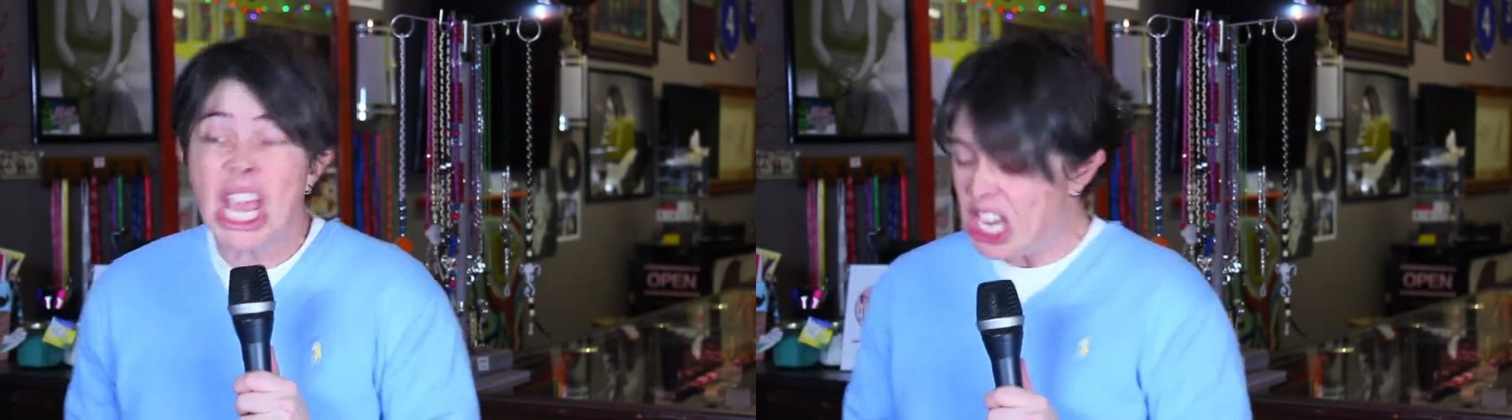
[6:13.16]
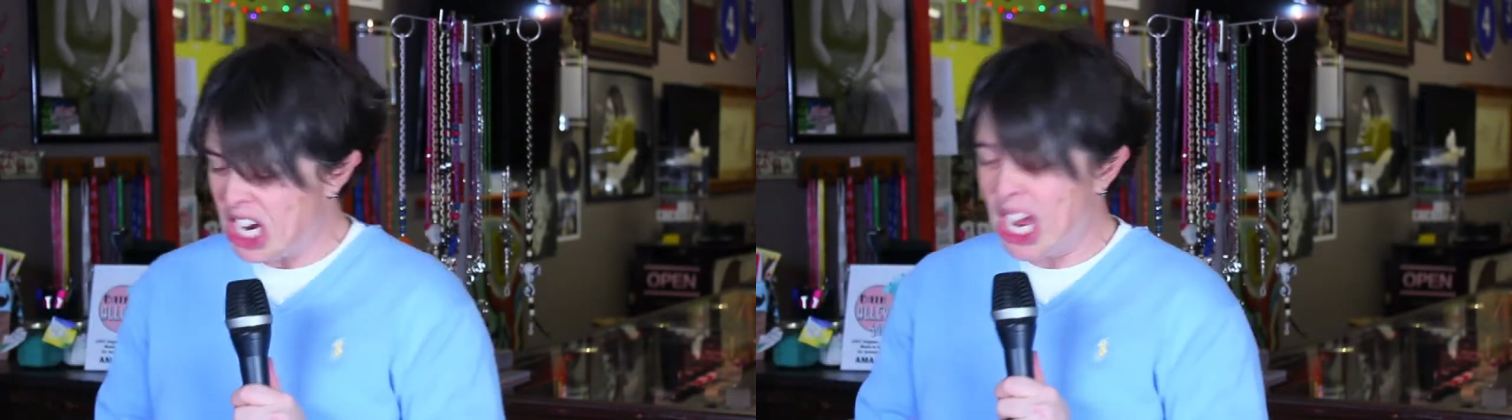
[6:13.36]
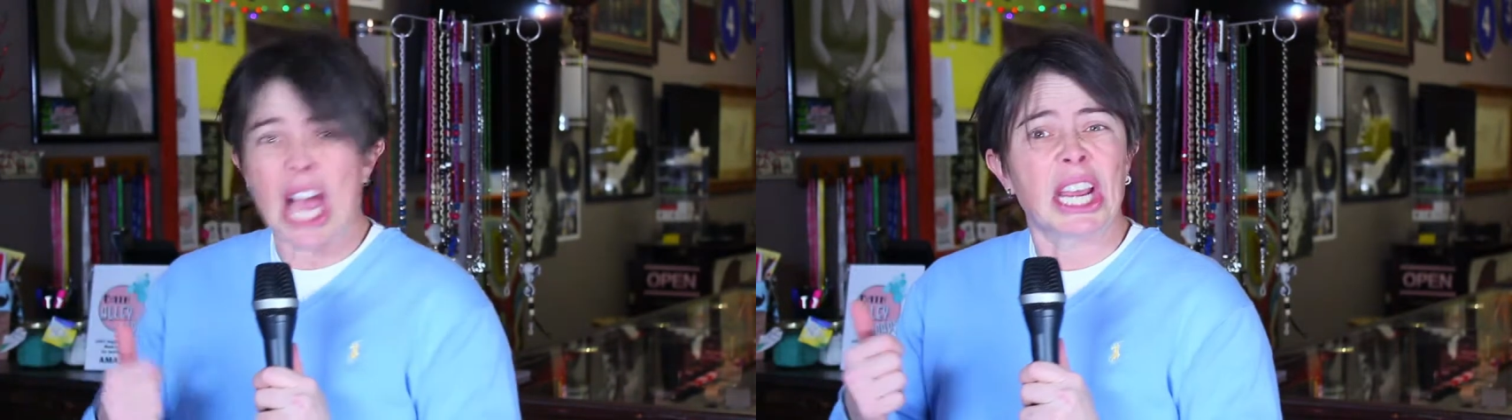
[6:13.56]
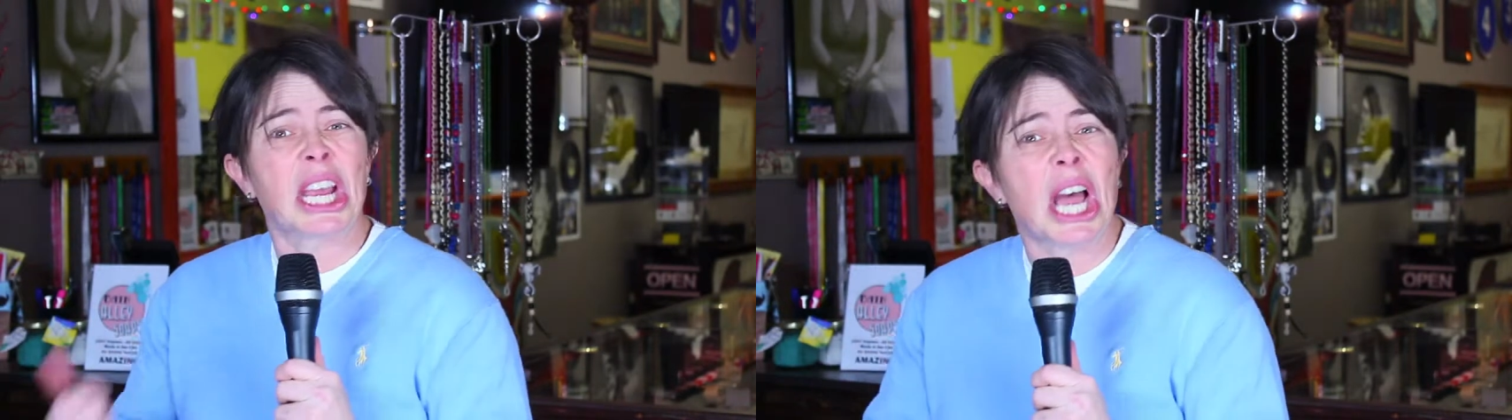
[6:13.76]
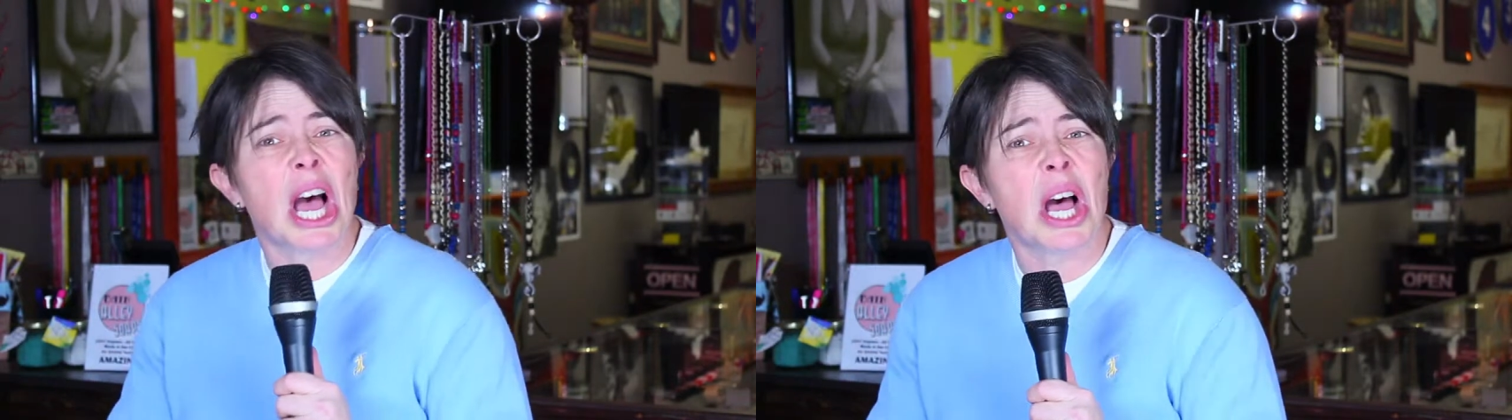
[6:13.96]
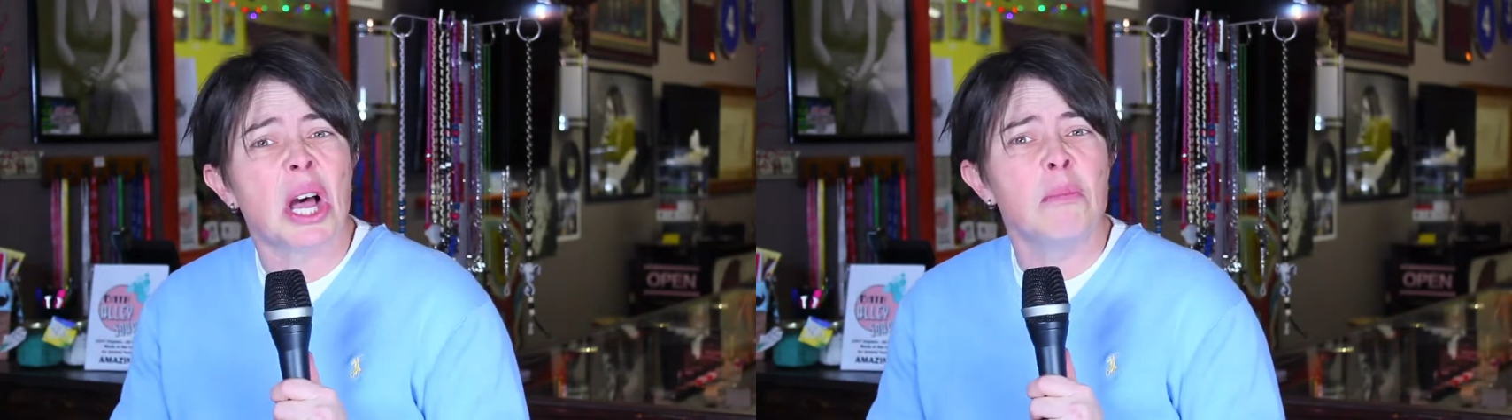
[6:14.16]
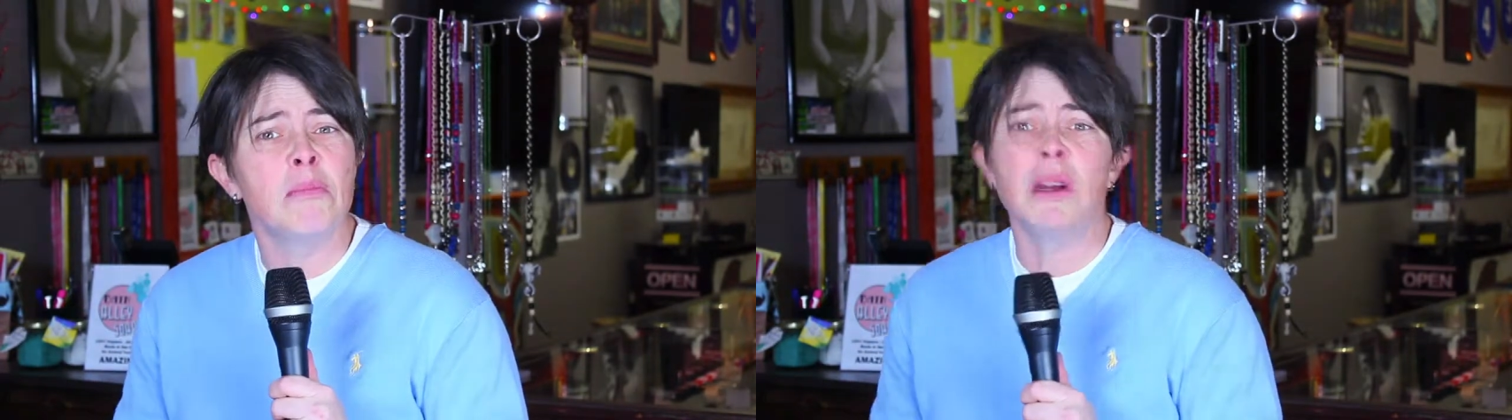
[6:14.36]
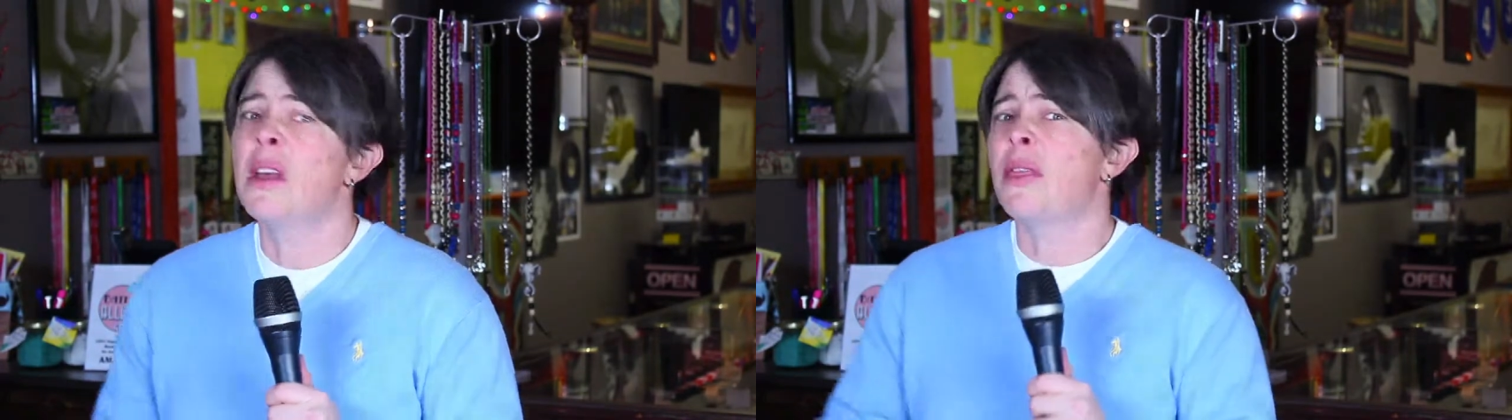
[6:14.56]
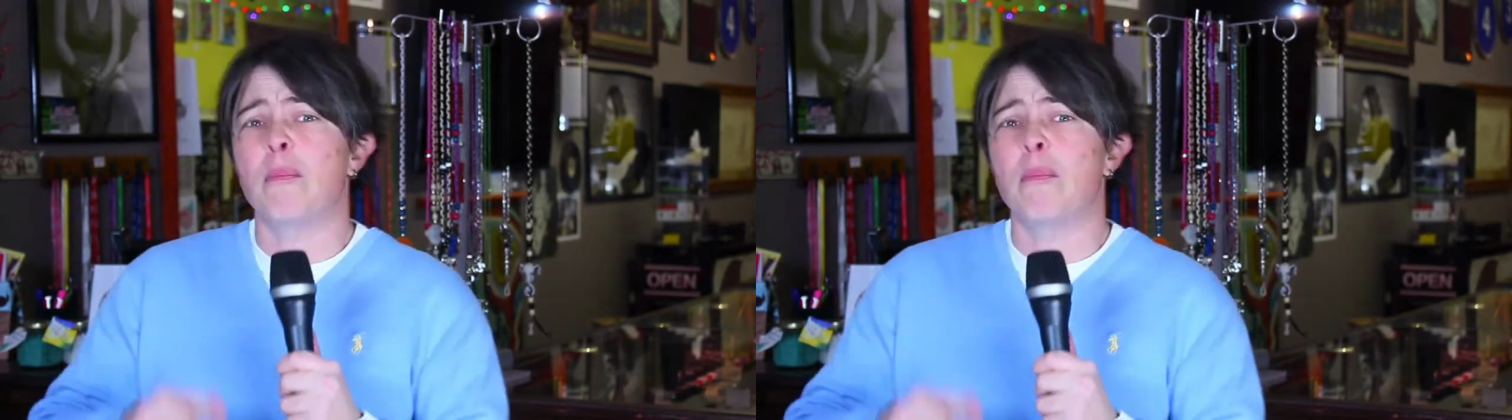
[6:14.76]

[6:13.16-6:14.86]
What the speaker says: You got gum, the